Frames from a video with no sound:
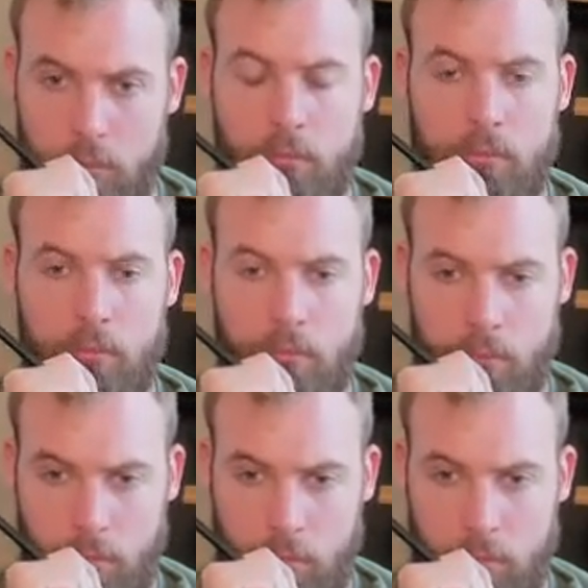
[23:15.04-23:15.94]

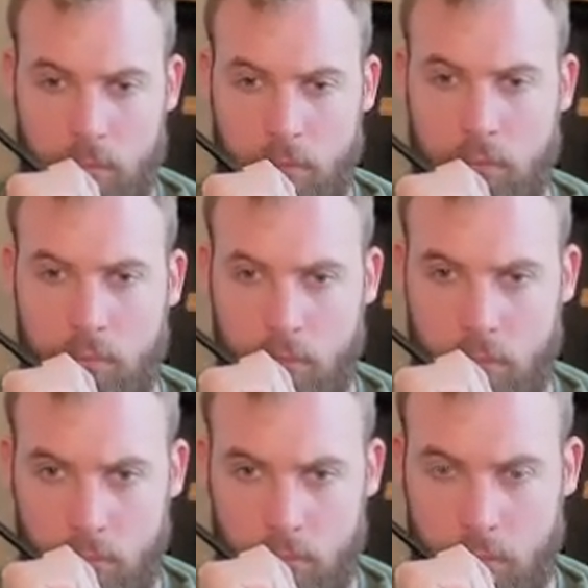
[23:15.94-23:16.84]

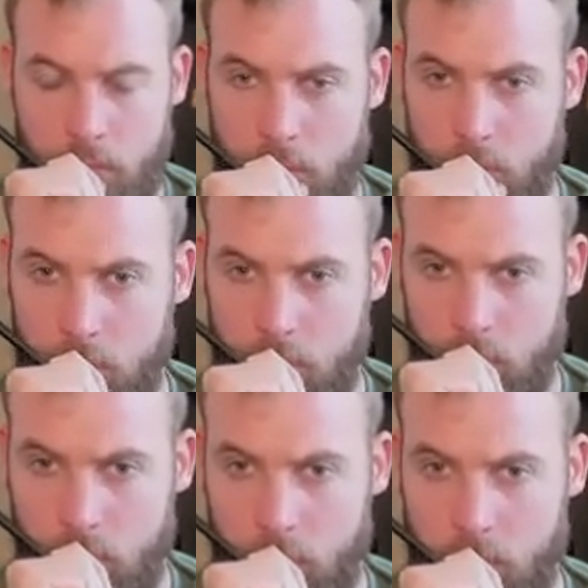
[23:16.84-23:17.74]

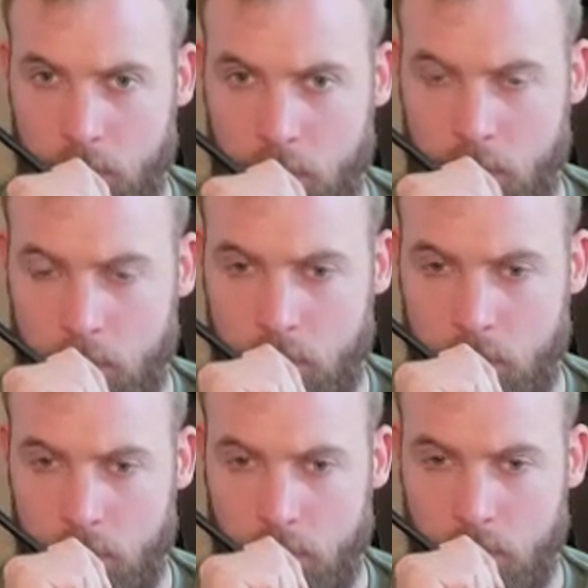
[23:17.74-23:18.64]

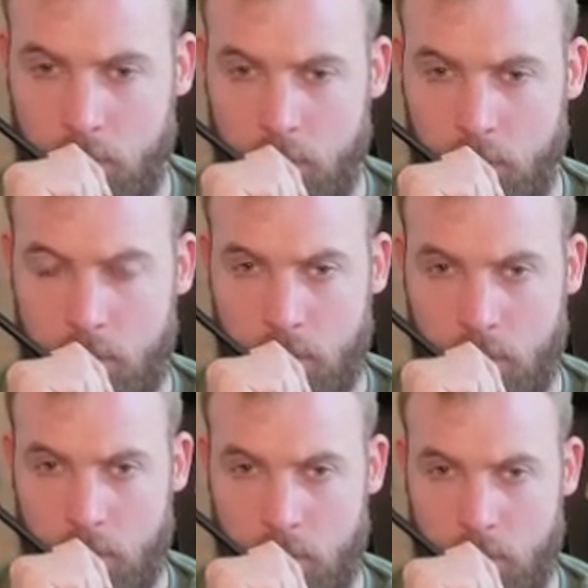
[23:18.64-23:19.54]

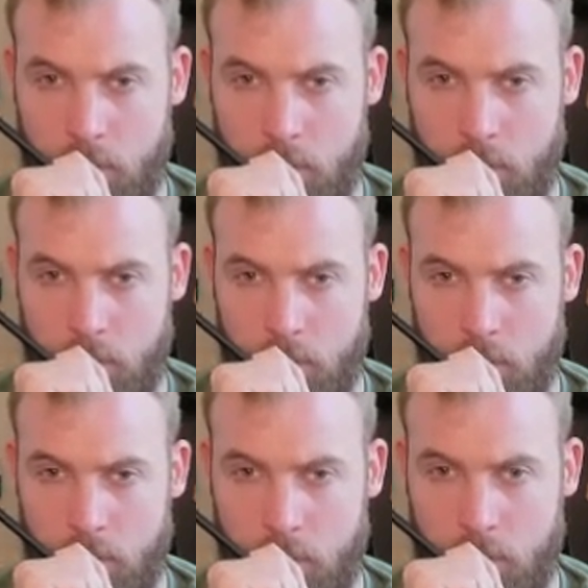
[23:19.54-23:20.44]

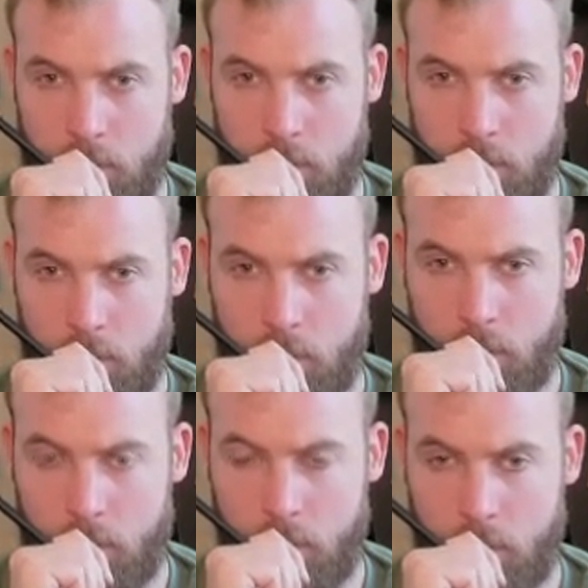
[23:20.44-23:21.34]

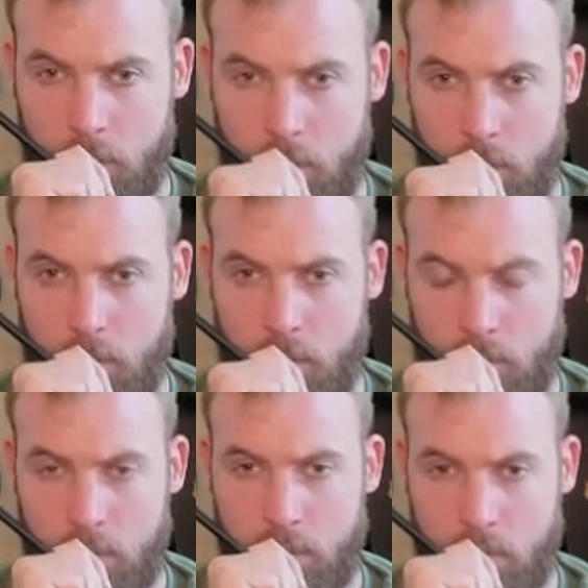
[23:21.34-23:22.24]

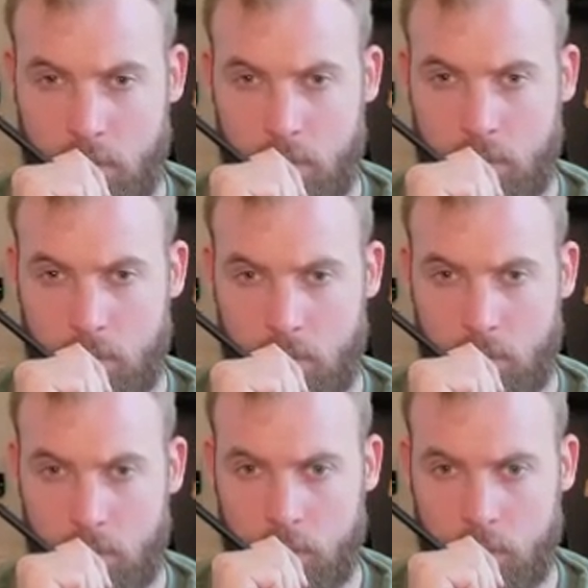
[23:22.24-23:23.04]
[no speech]